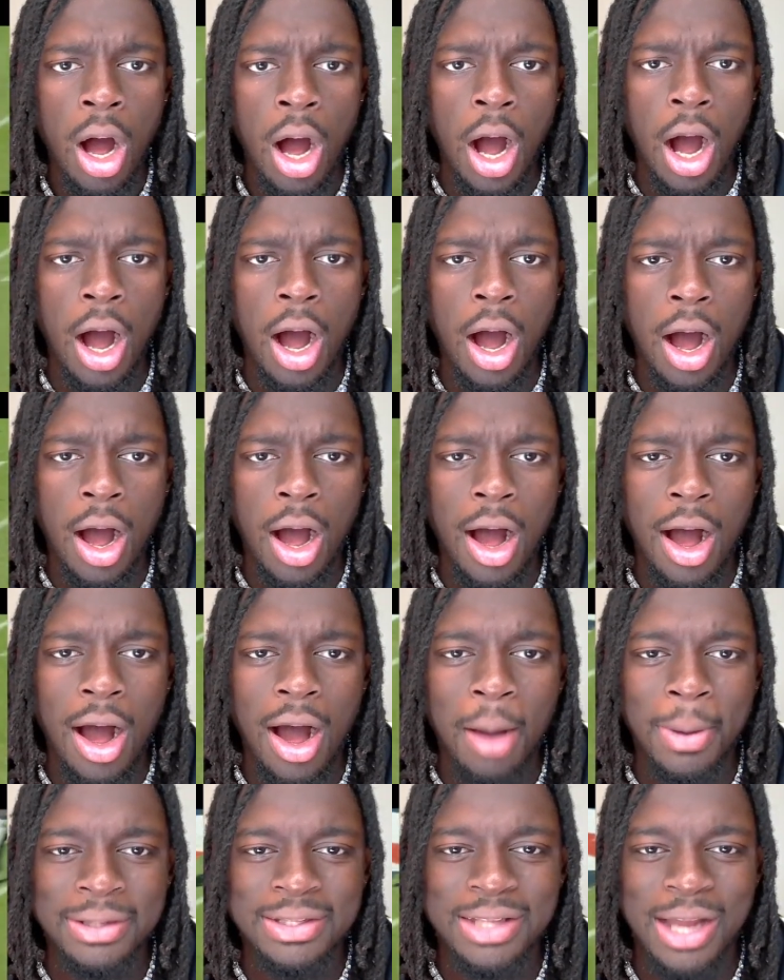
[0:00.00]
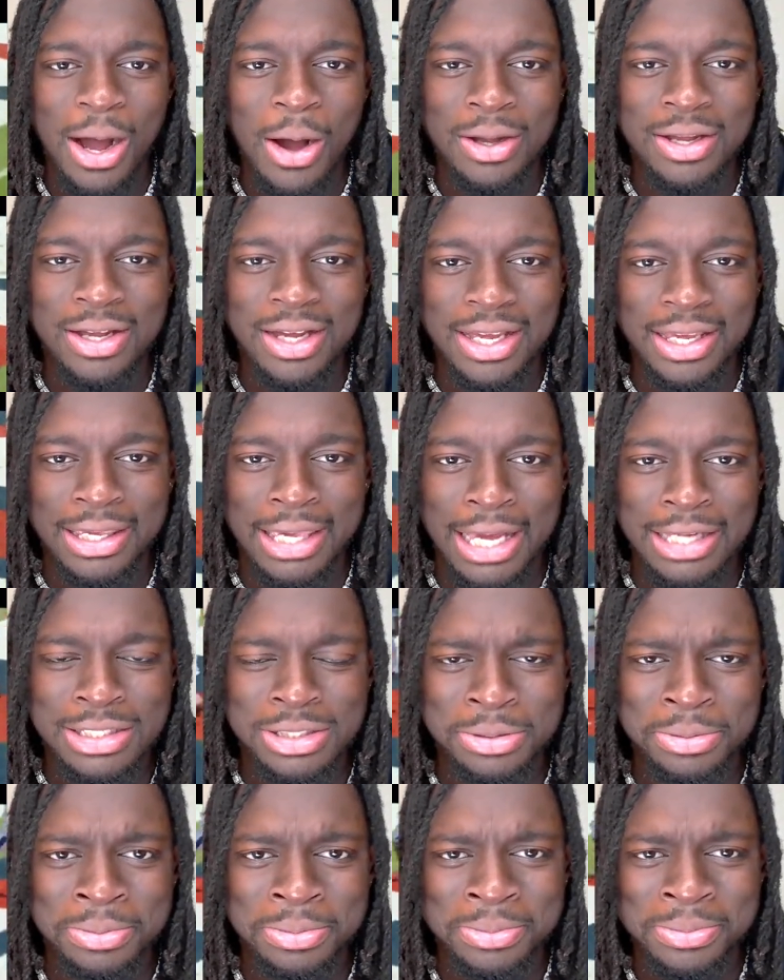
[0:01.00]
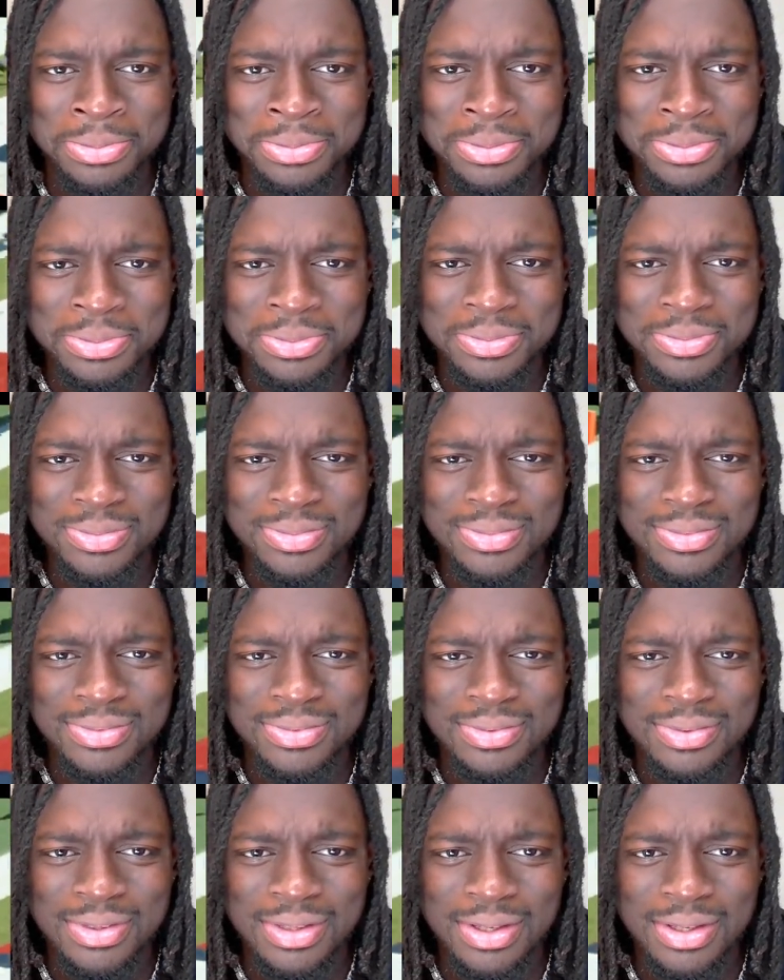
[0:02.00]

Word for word: Oh. Touchdown, that's Ole Miss.